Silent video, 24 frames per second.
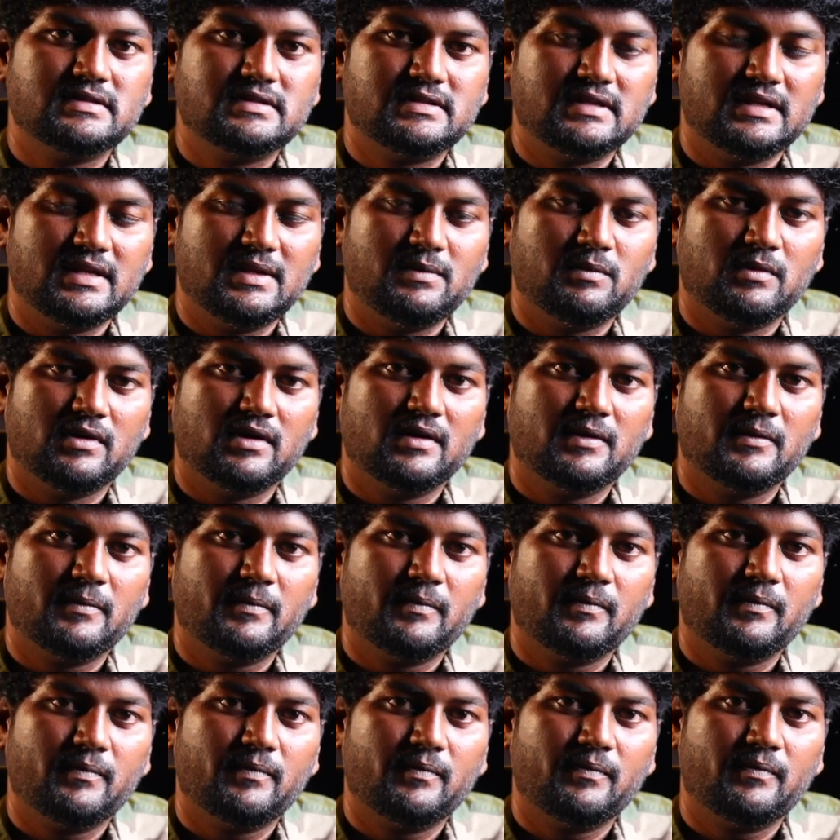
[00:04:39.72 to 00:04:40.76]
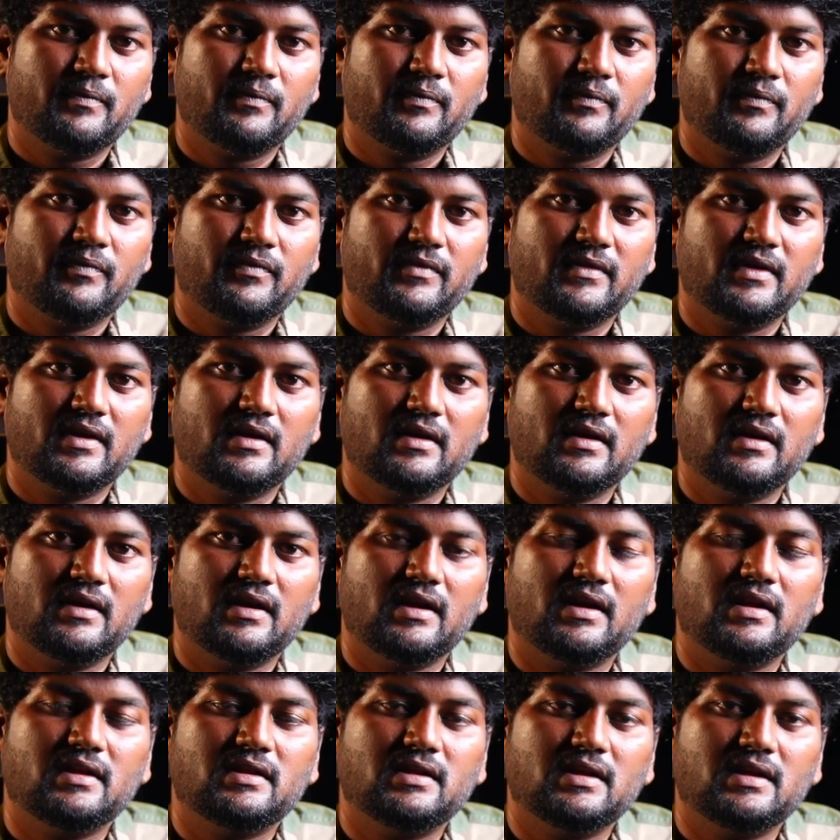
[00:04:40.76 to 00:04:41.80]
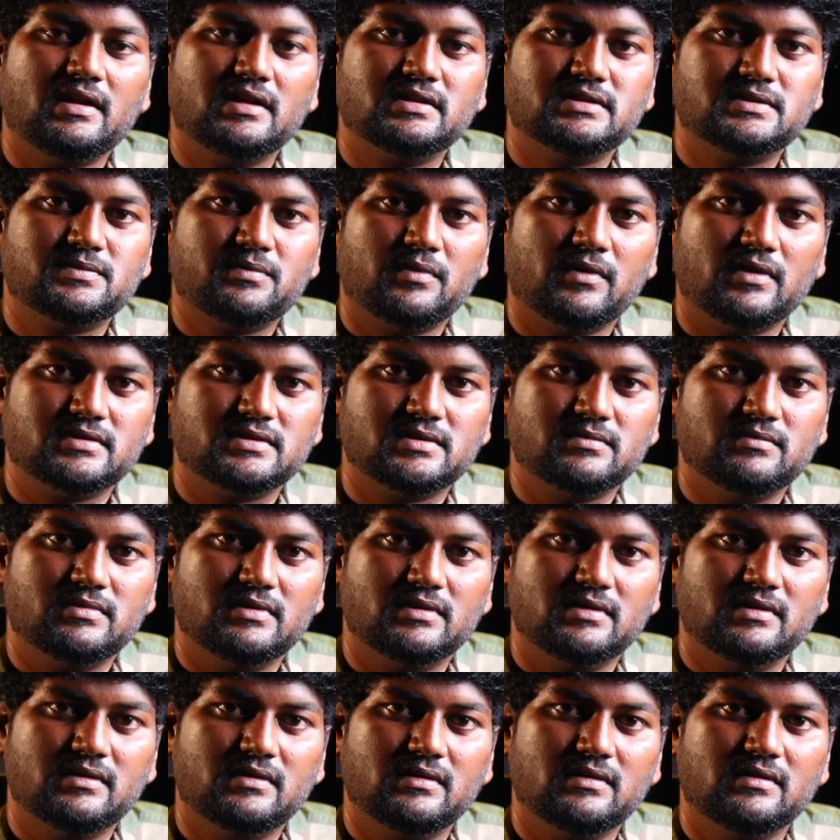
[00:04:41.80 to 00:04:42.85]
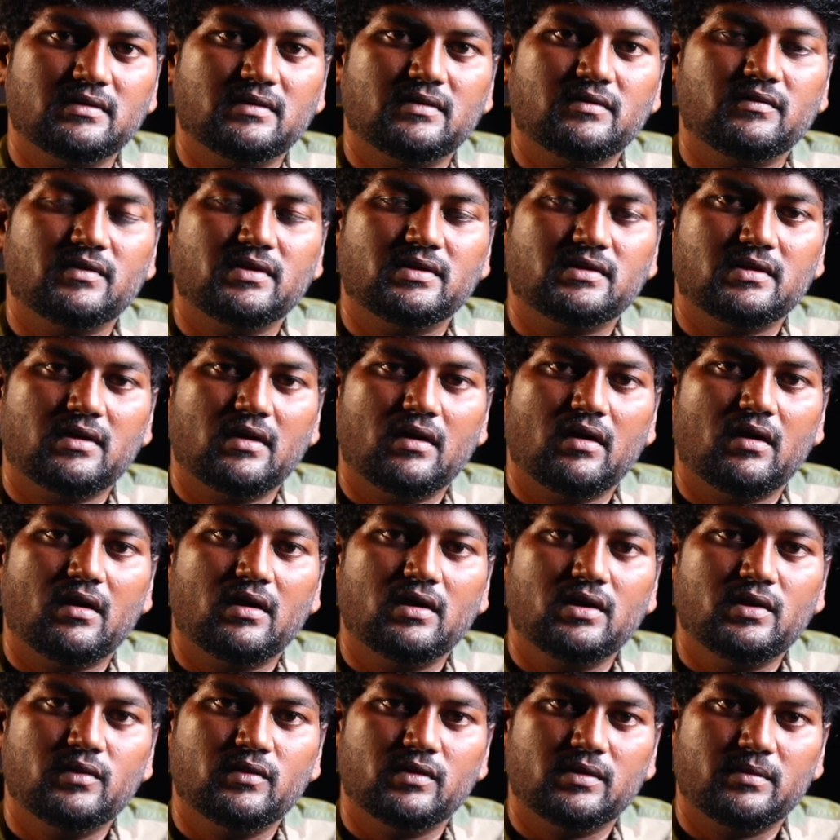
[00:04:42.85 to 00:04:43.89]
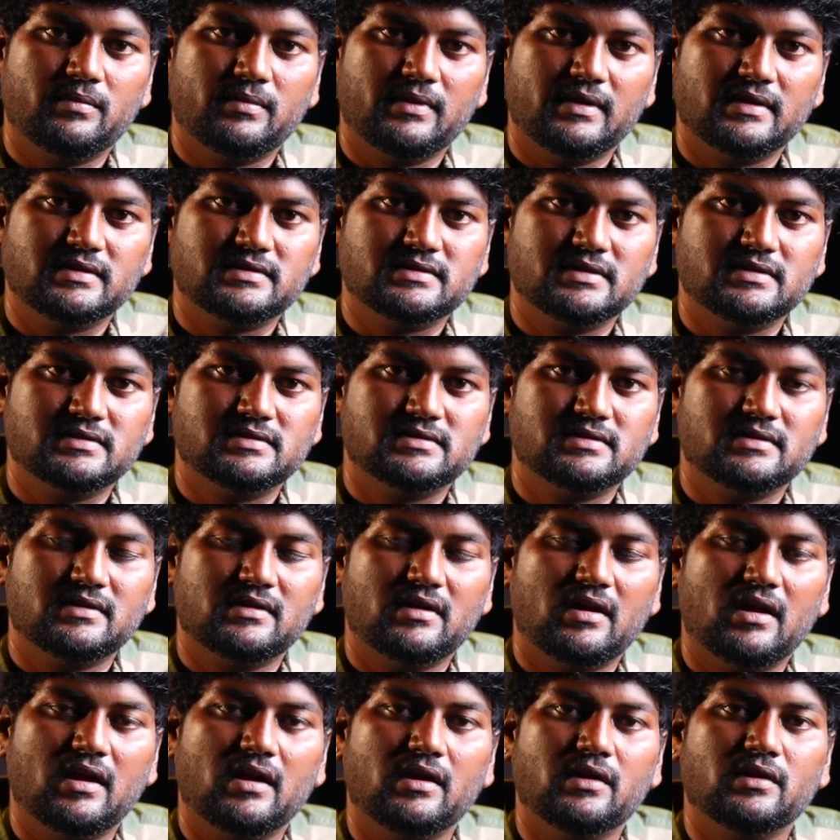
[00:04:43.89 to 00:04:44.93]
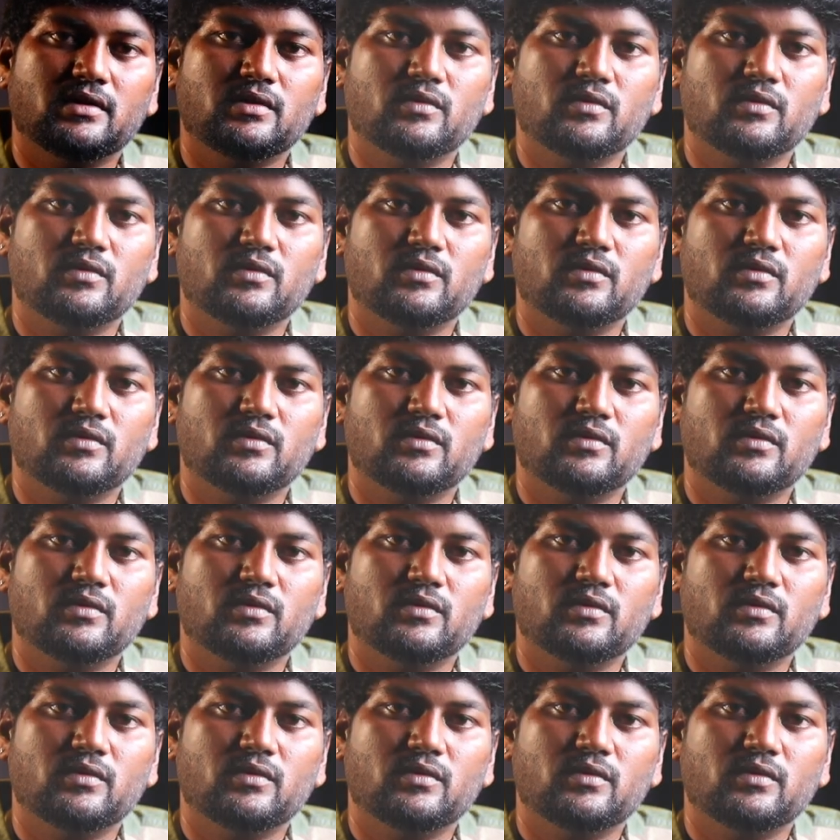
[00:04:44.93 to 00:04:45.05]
Cinema, anything is possible with all your patience and